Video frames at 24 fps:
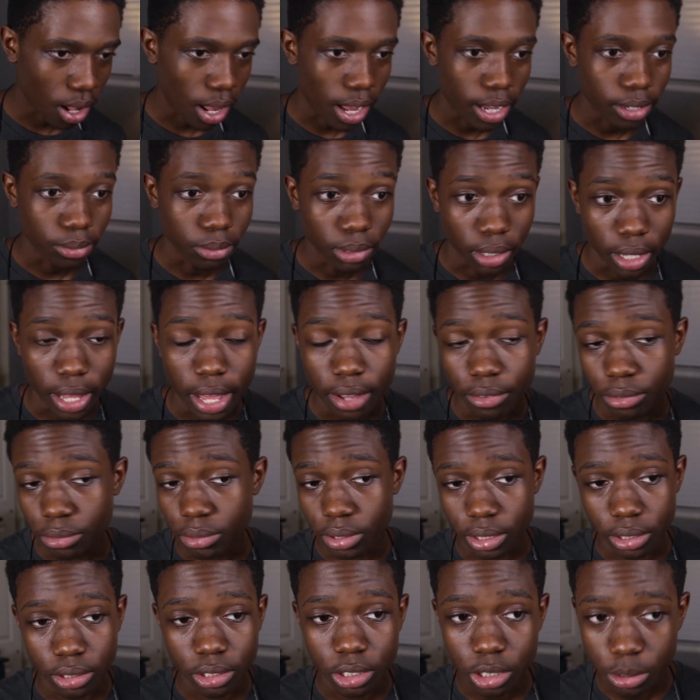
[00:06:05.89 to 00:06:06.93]
I haven't
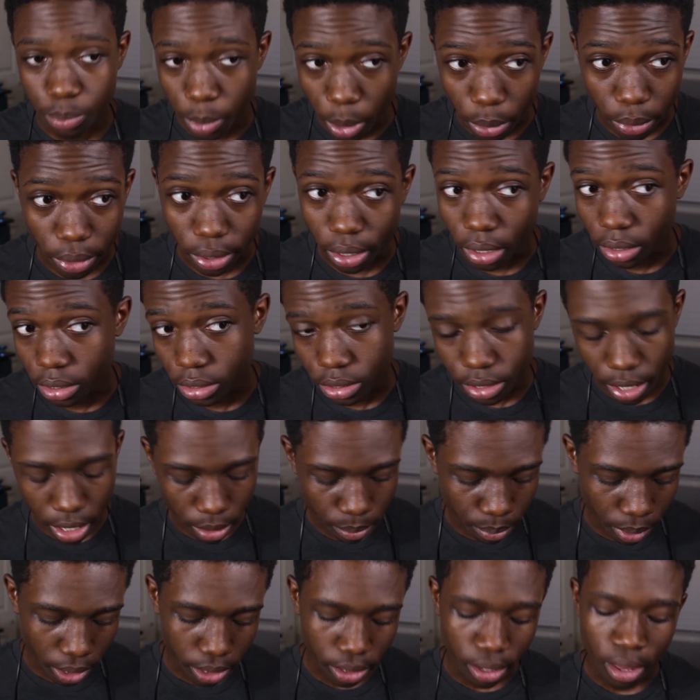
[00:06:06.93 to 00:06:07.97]
really spoken on this
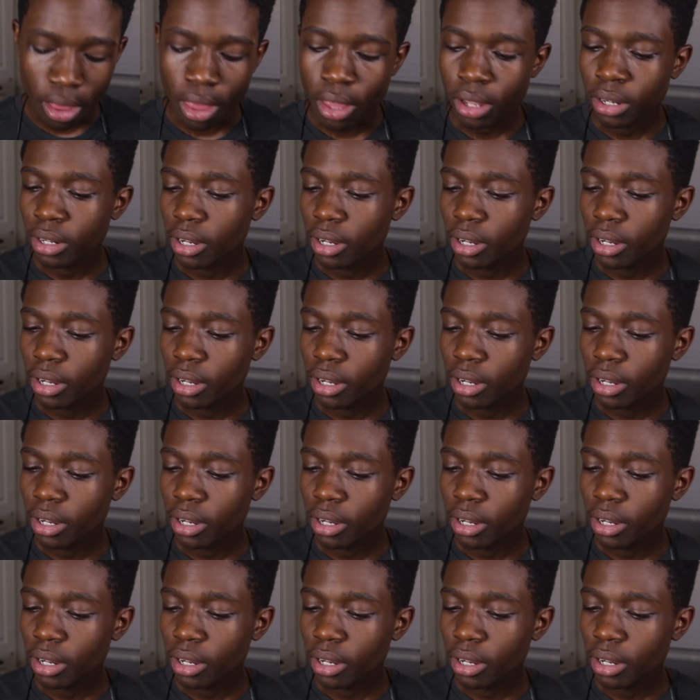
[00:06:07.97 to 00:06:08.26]
yet, but